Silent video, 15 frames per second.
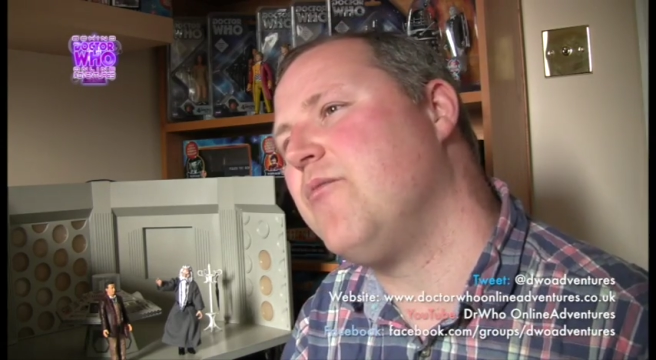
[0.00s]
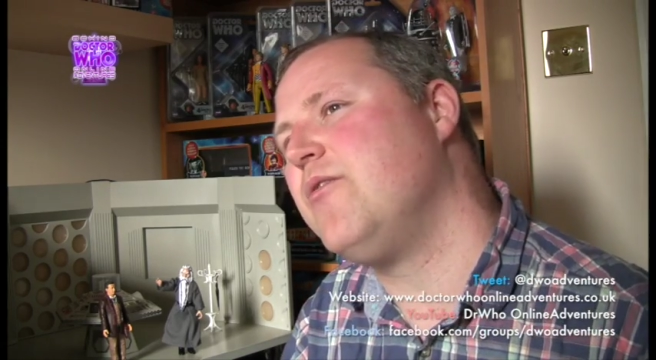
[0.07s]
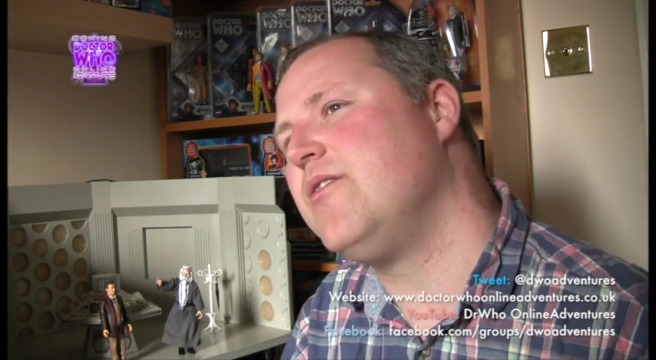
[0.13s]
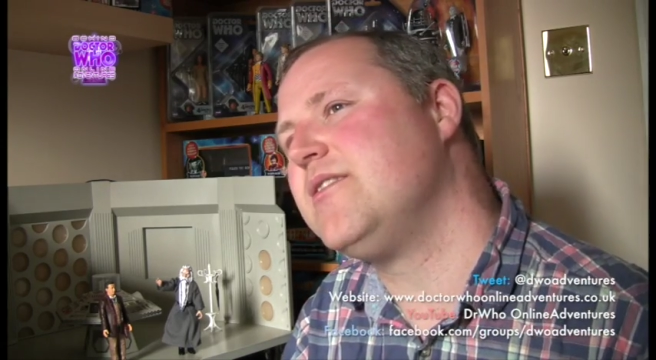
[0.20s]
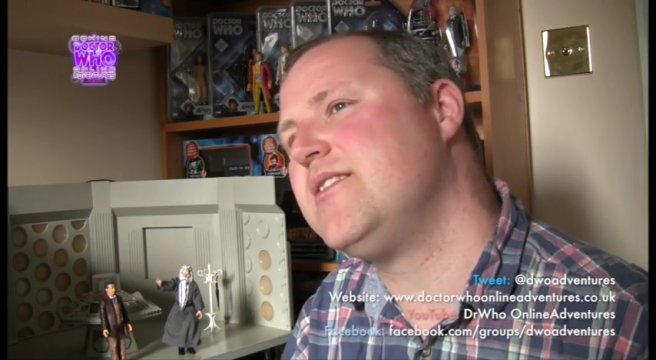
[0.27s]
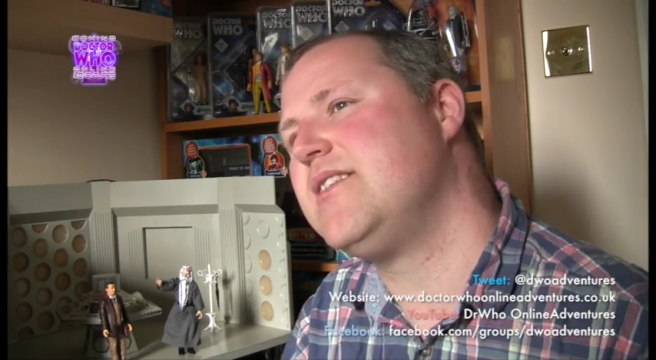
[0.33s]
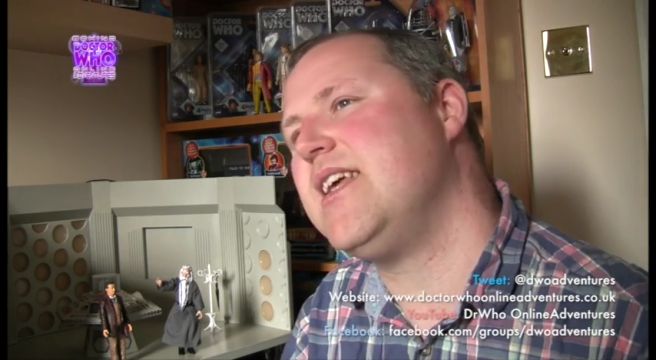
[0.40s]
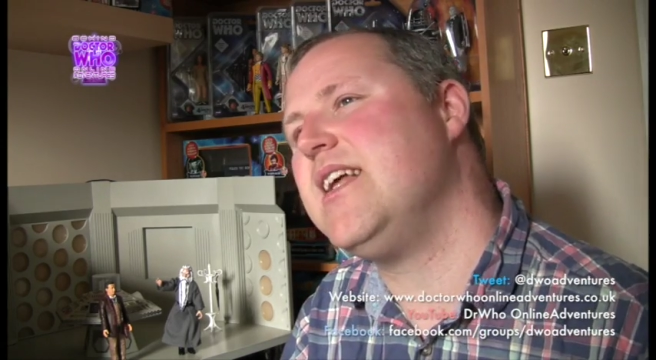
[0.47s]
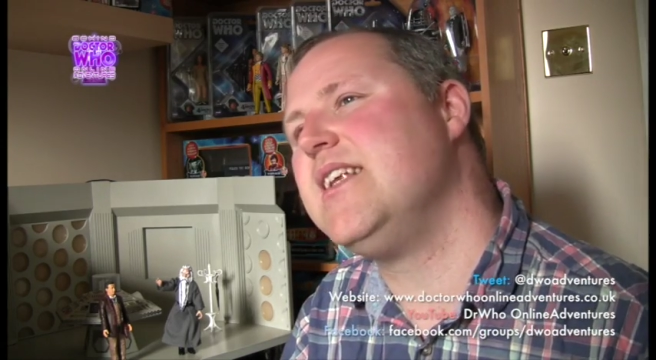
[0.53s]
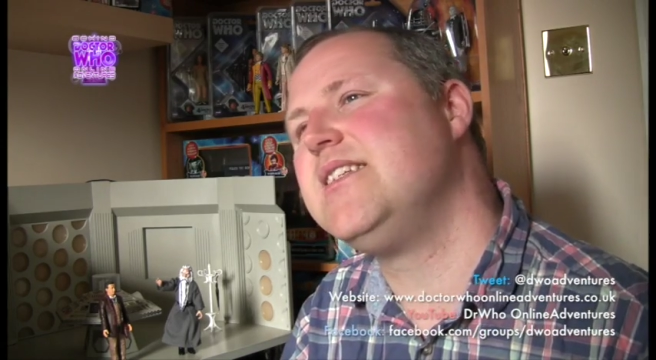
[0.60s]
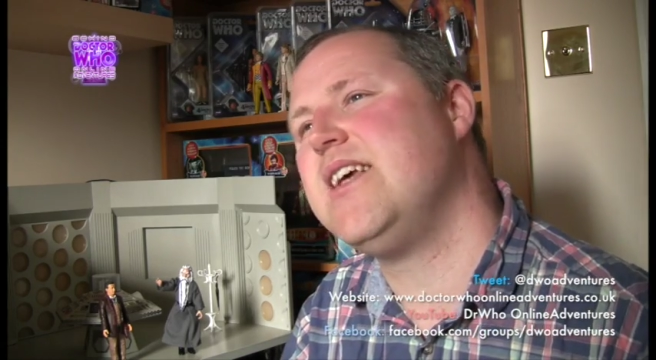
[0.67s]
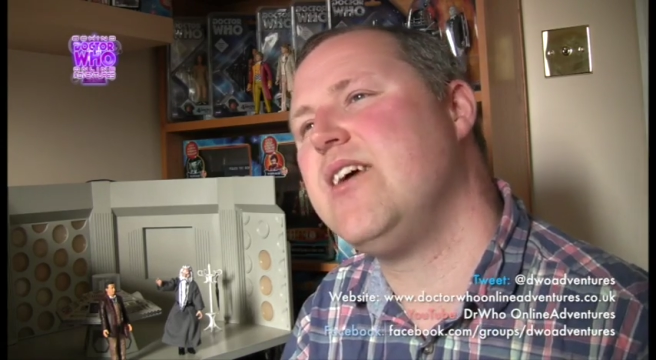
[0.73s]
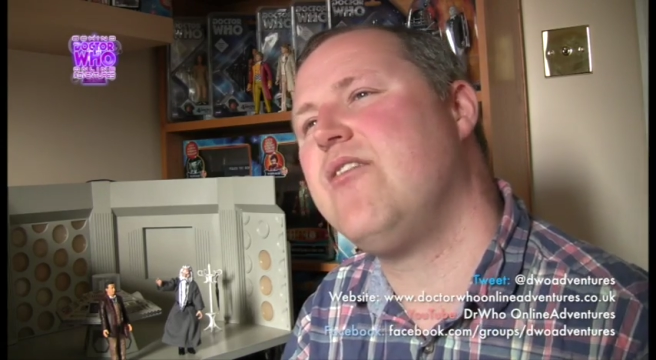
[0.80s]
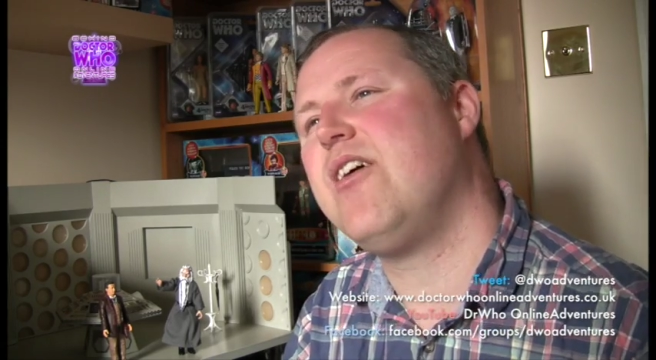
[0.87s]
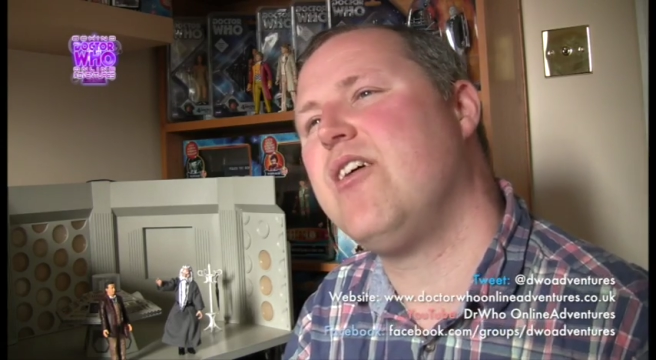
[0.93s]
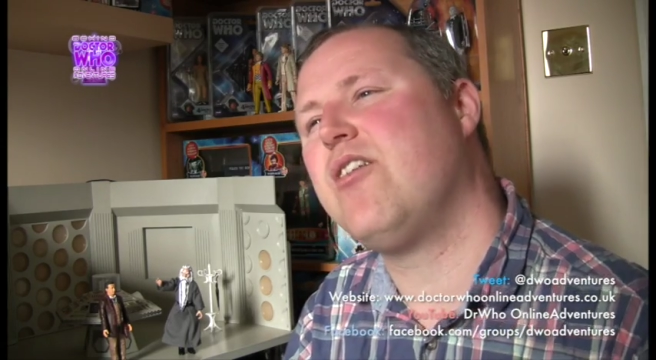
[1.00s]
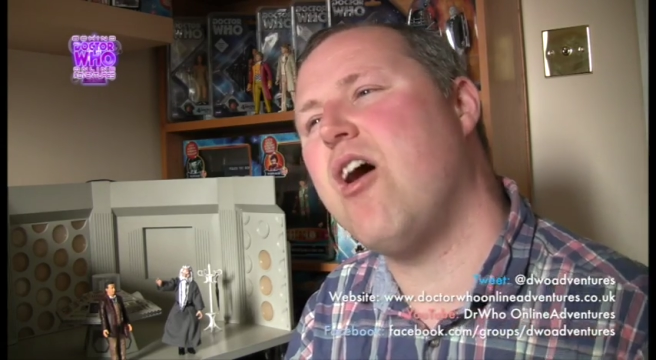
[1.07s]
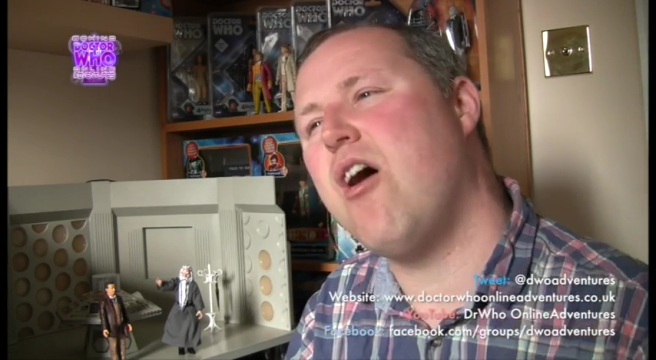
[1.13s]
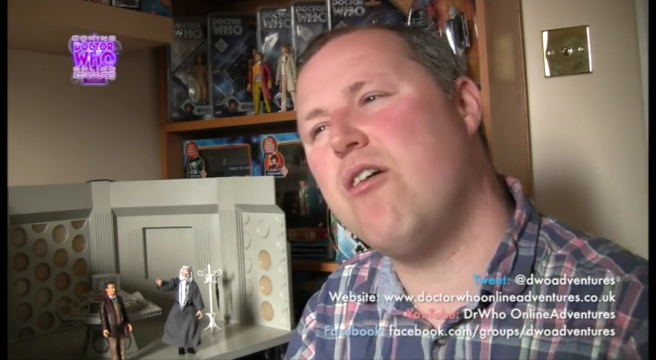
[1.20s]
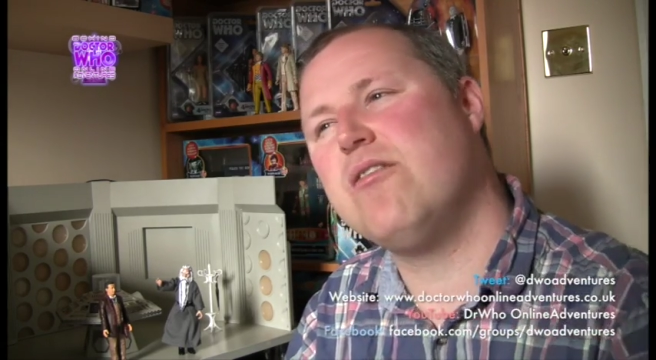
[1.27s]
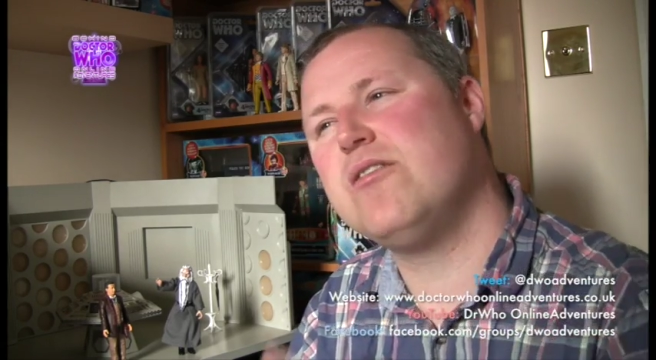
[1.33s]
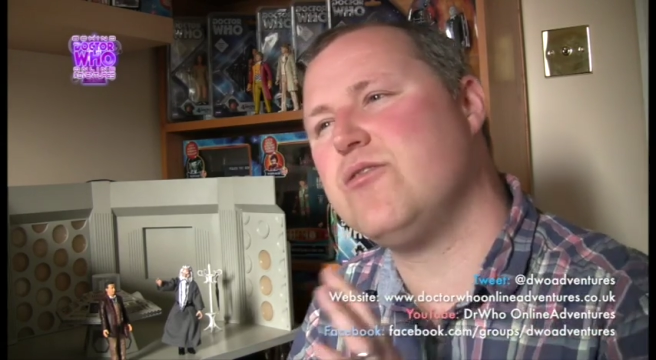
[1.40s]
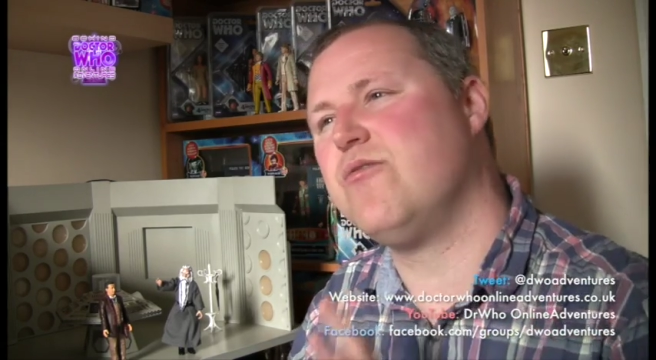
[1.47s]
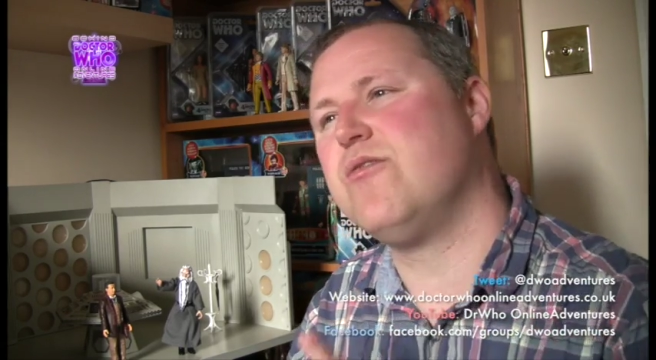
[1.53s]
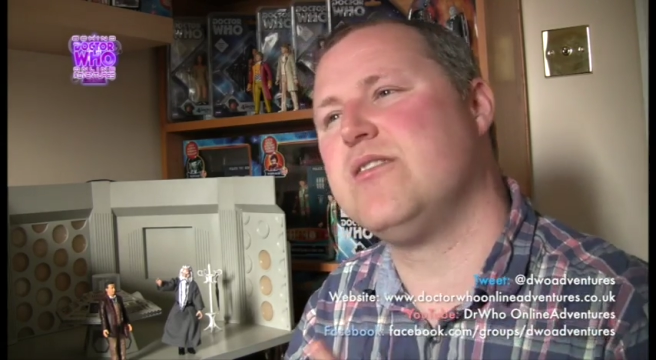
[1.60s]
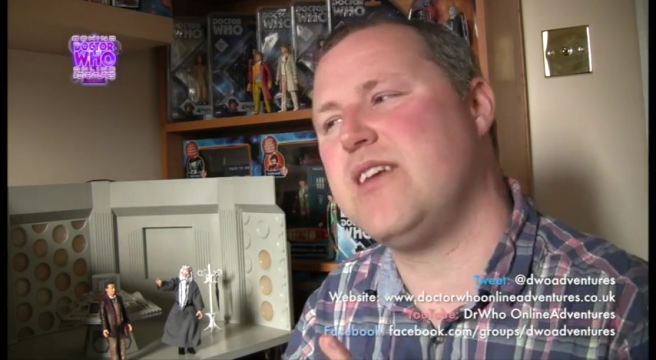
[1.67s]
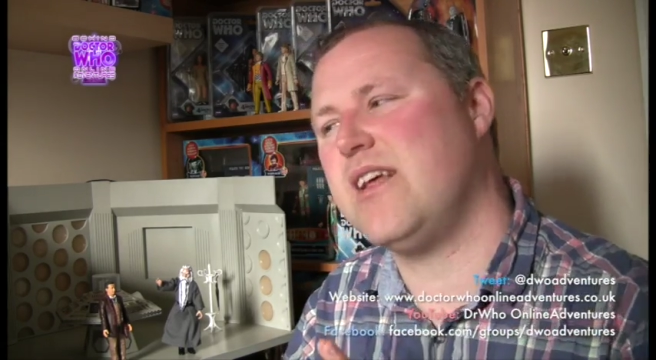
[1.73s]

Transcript: was the interior corridors.